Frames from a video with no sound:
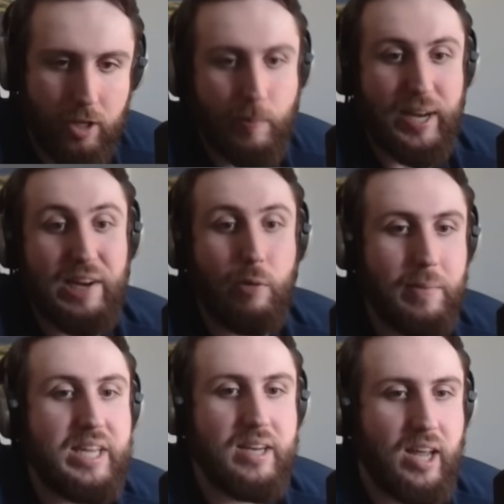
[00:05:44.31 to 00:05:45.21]
But I don't
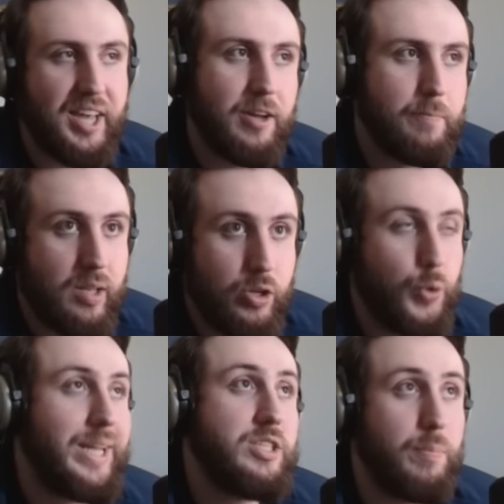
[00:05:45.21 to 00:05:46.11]
mean like you
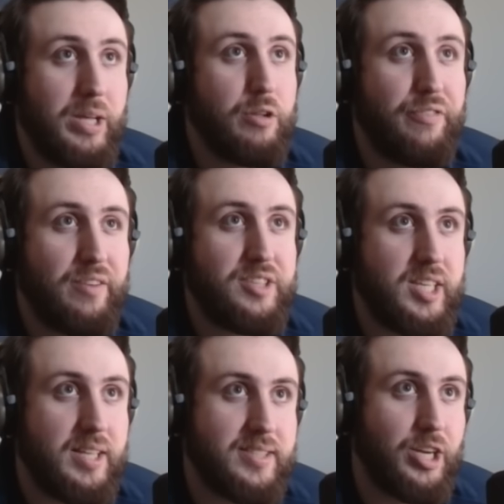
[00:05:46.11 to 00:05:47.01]
need to build
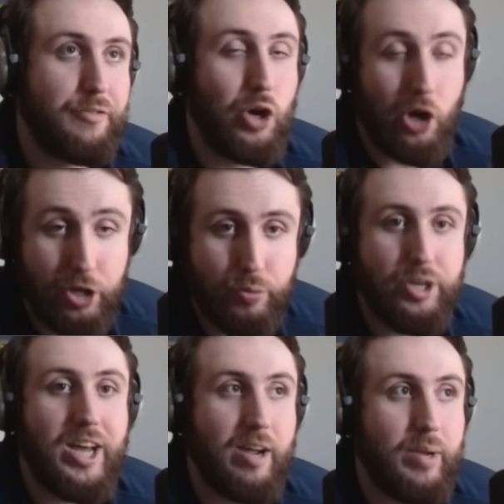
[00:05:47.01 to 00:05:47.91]
50 instead of
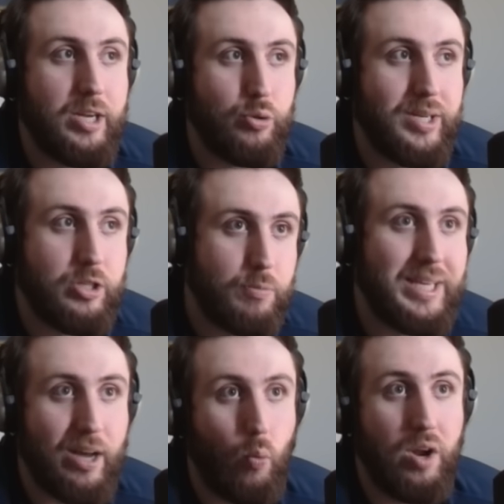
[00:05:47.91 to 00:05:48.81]
100. I mean you need to
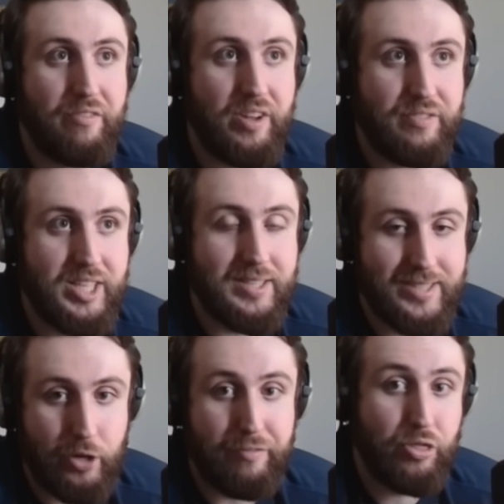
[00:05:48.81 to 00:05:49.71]
be at 150
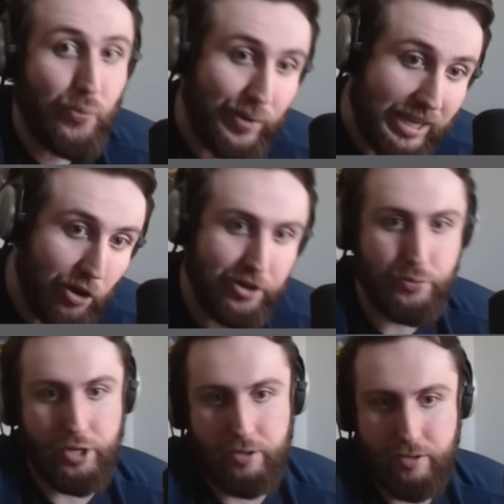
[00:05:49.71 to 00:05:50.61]
instead of 300.